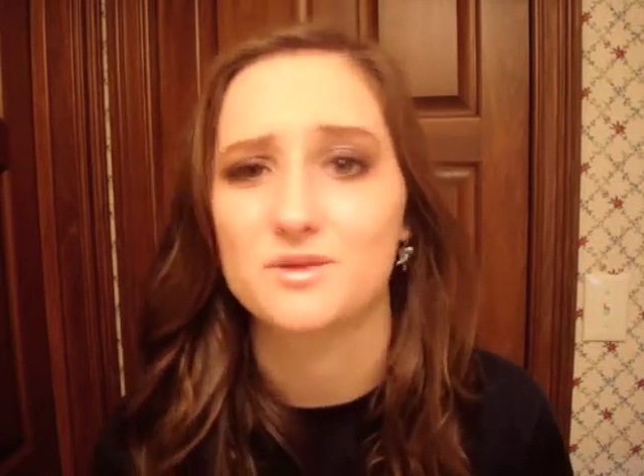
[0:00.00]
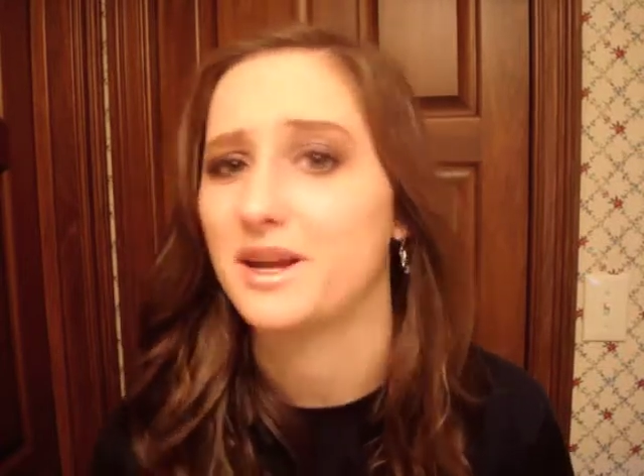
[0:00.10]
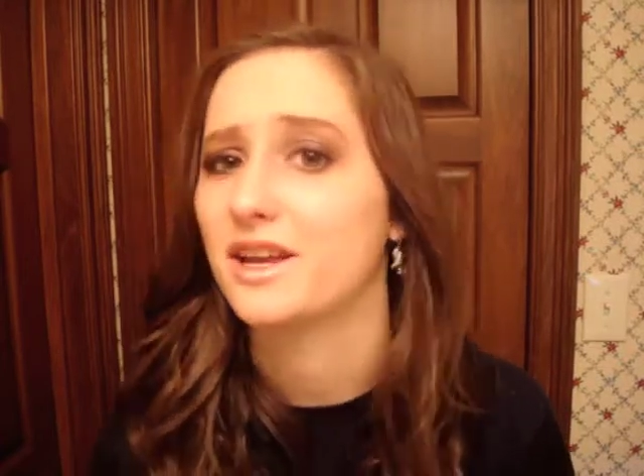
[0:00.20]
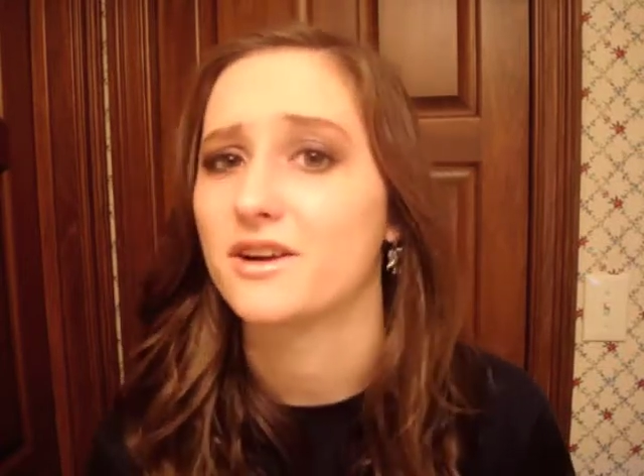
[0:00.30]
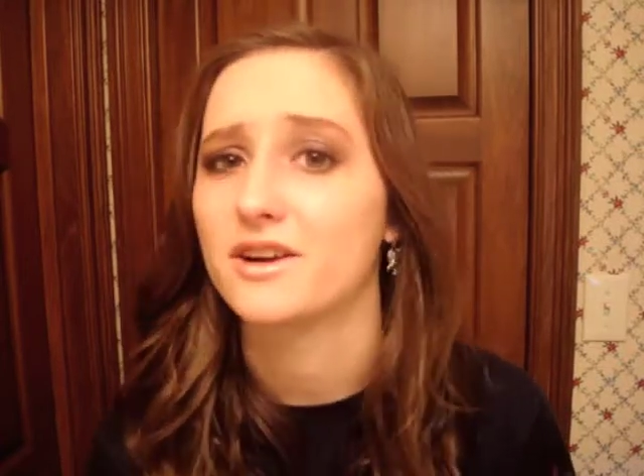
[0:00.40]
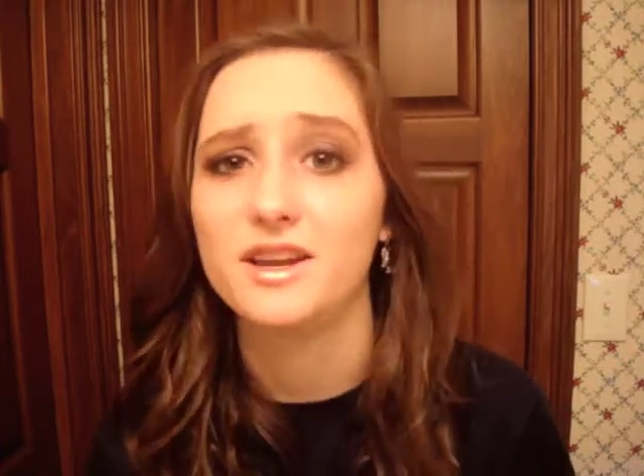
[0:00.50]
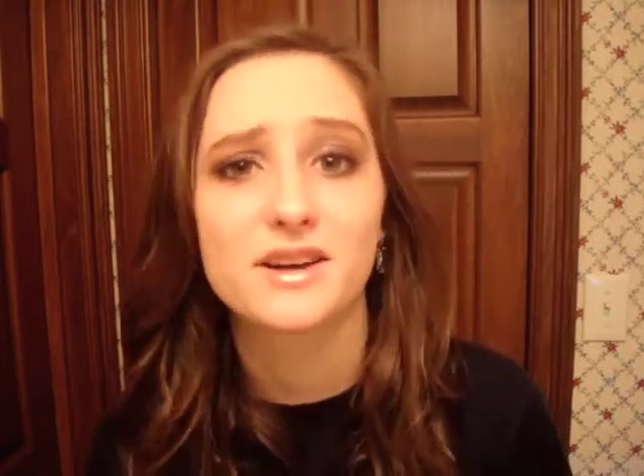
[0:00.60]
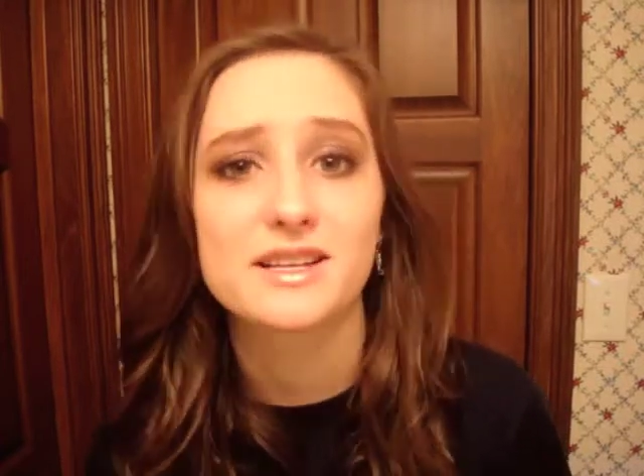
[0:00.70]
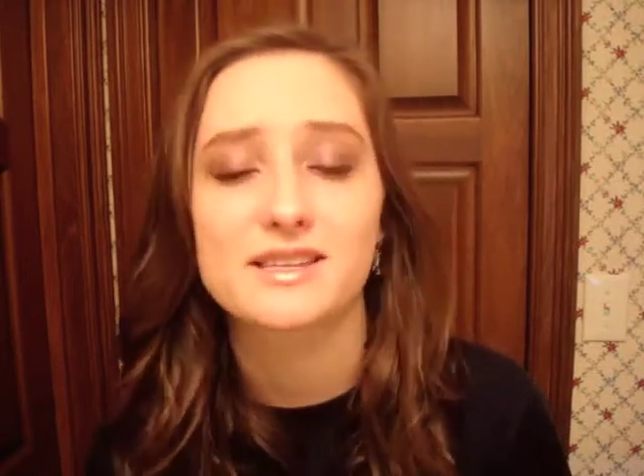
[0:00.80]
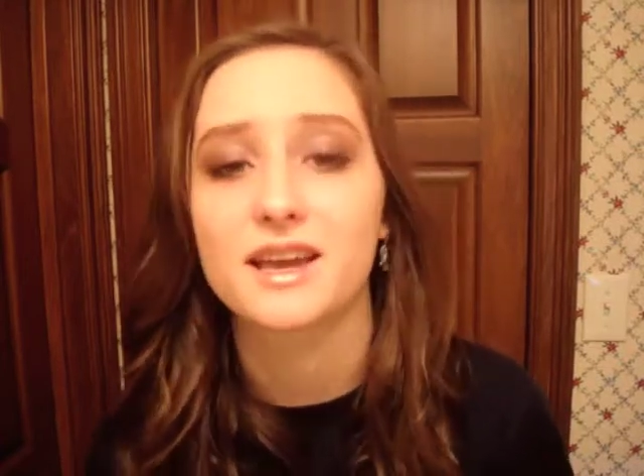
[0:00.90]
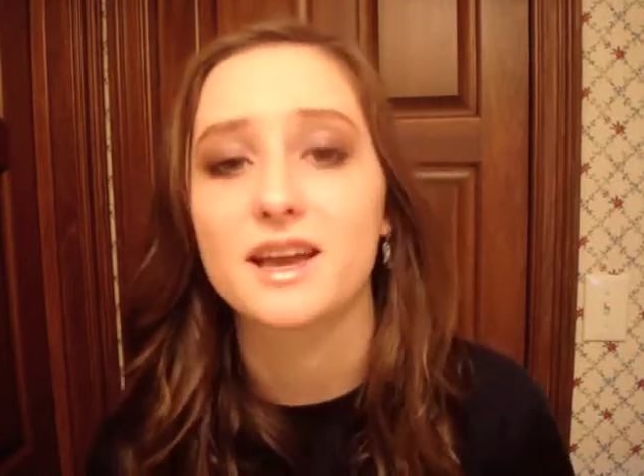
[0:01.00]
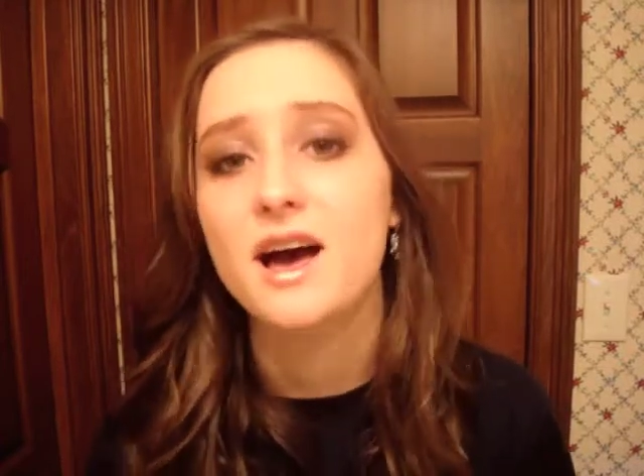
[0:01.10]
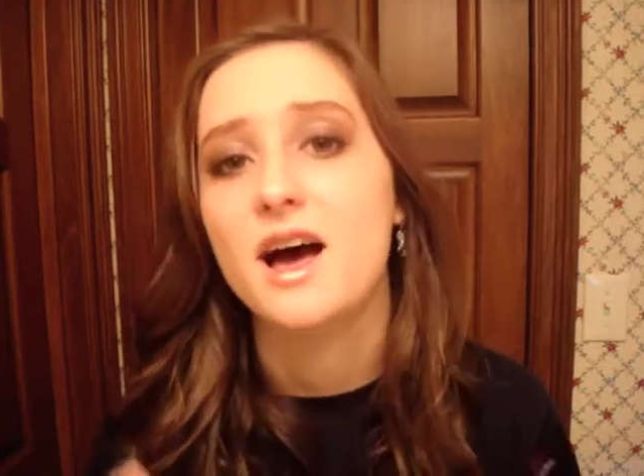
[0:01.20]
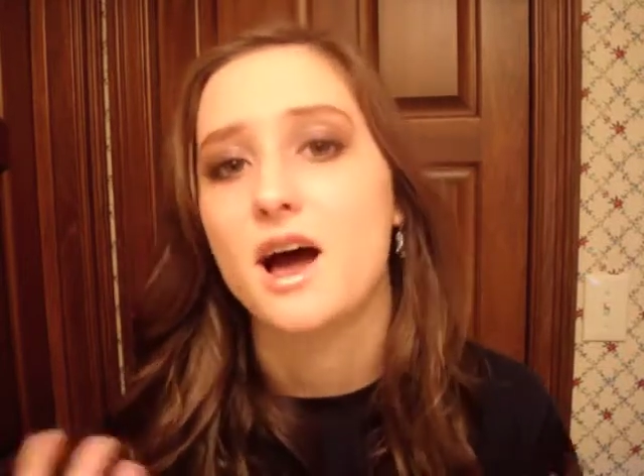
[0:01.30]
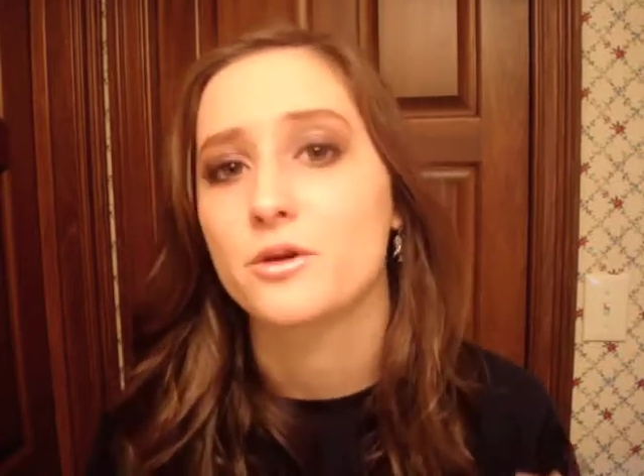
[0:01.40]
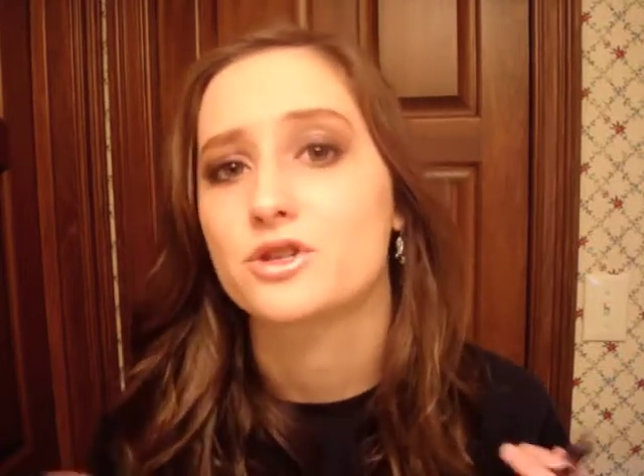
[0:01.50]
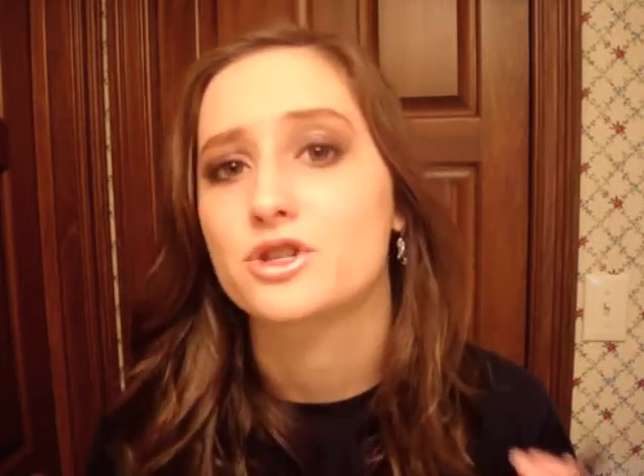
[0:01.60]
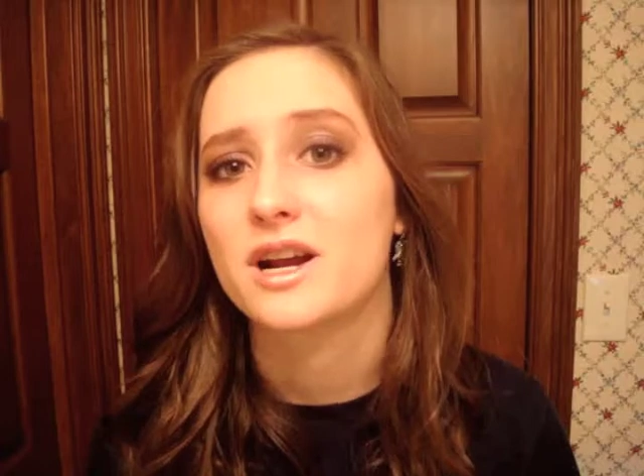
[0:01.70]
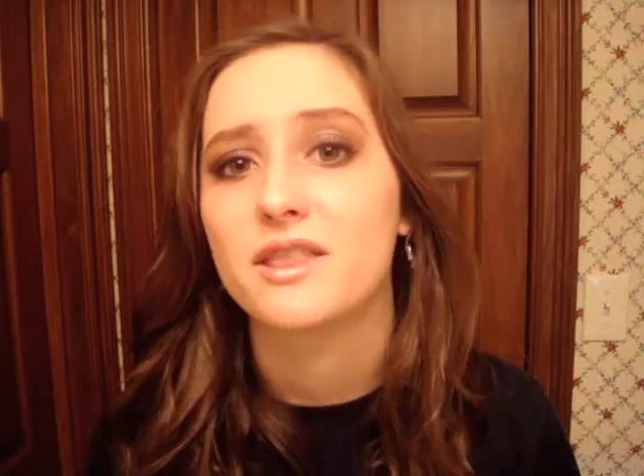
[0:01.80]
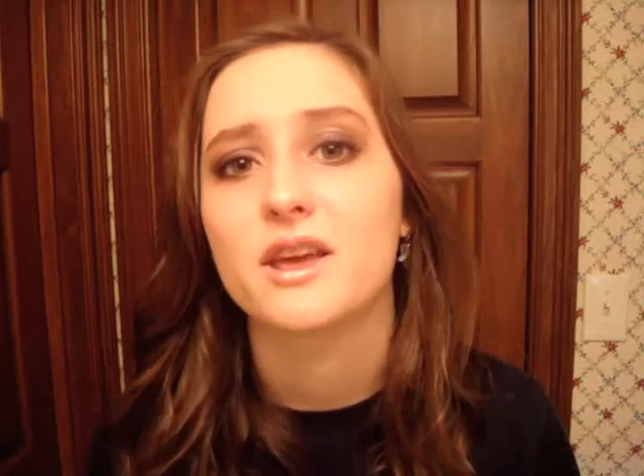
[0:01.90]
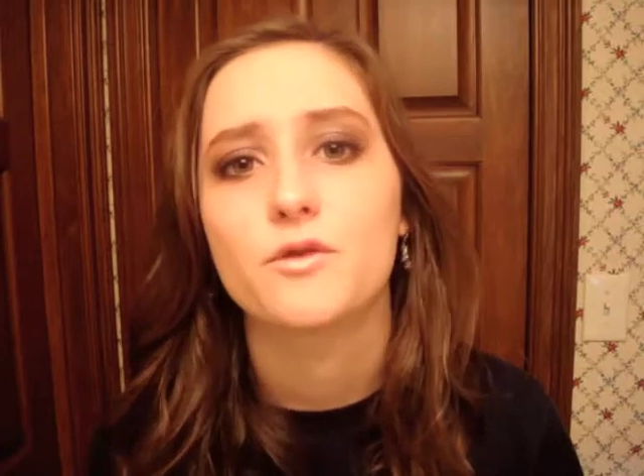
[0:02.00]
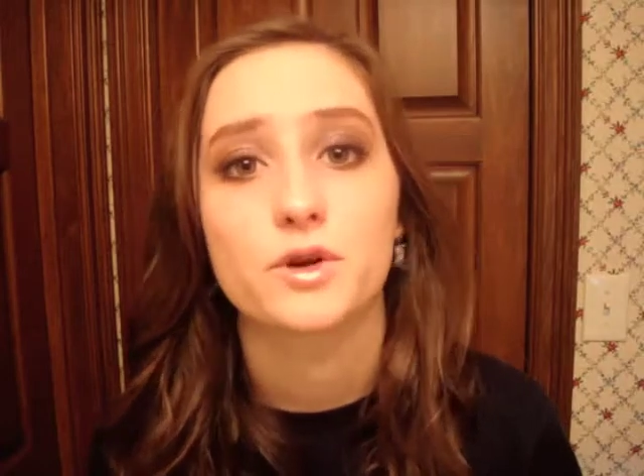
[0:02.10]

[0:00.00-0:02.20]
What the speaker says: Do I get her earrings? Like, I was trying to think